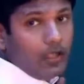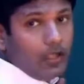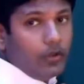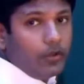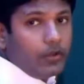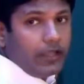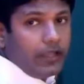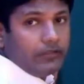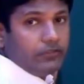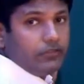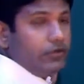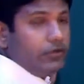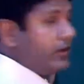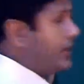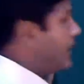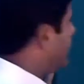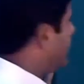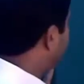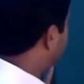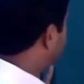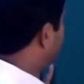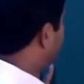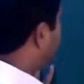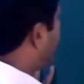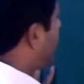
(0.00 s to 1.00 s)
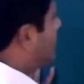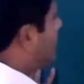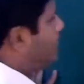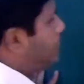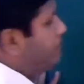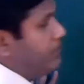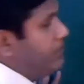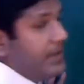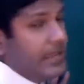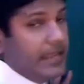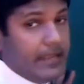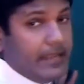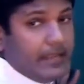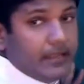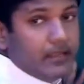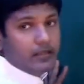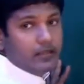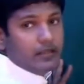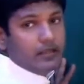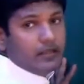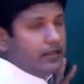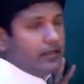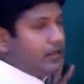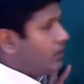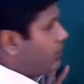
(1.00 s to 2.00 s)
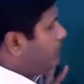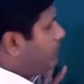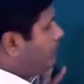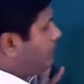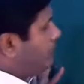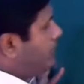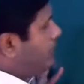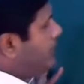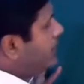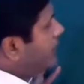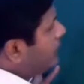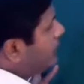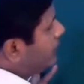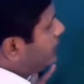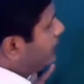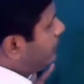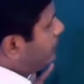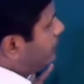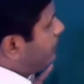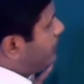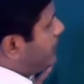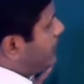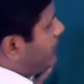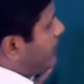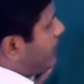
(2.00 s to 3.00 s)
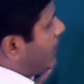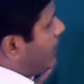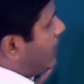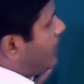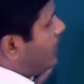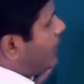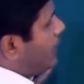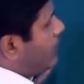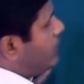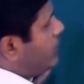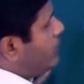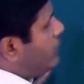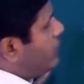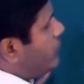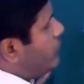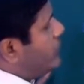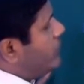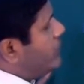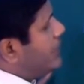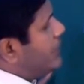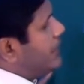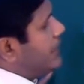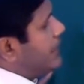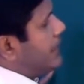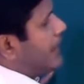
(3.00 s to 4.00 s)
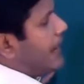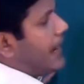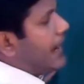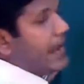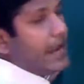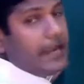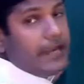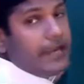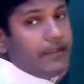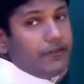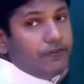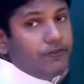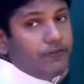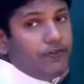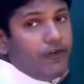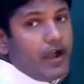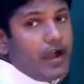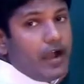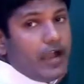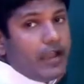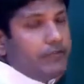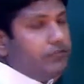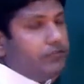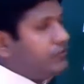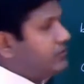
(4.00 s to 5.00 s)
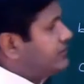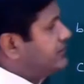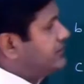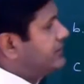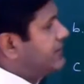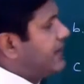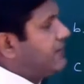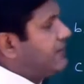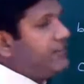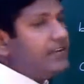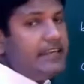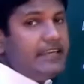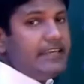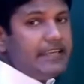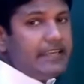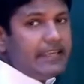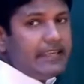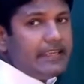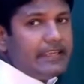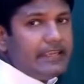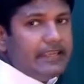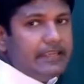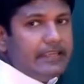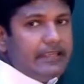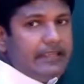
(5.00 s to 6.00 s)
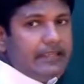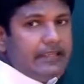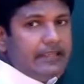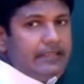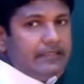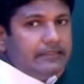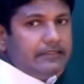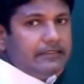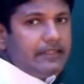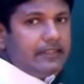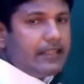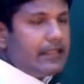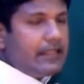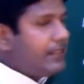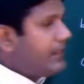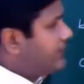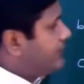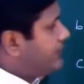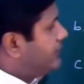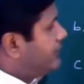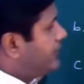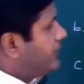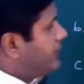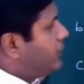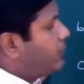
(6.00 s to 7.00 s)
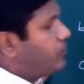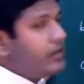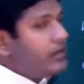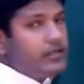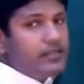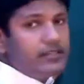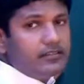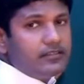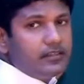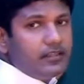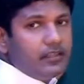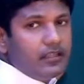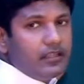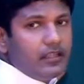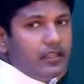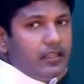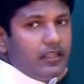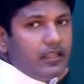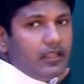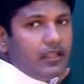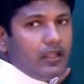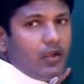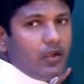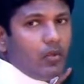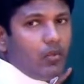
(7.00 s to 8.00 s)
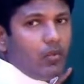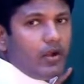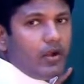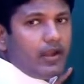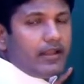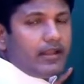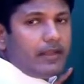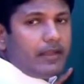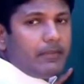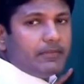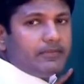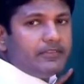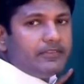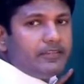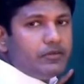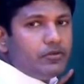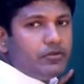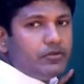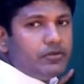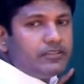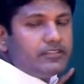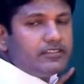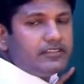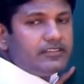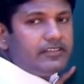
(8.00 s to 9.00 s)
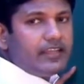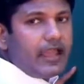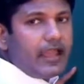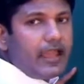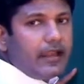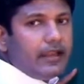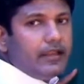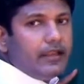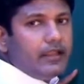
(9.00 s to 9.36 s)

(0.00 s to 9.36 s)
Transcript: Okay, so now let's look at B. Now B, look at B. 100. 85, 70. See that a sequence? What type of sequence is that?